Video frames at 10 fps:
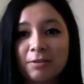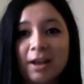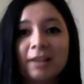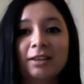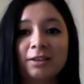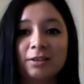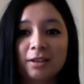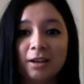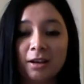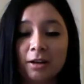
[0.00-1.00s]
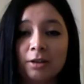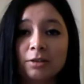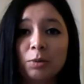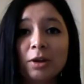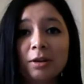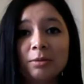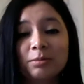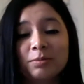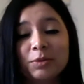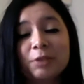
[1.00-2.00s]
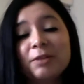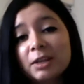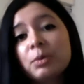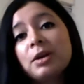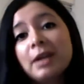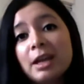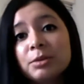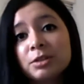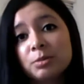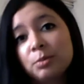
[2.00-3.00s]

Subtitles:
fact that we are able to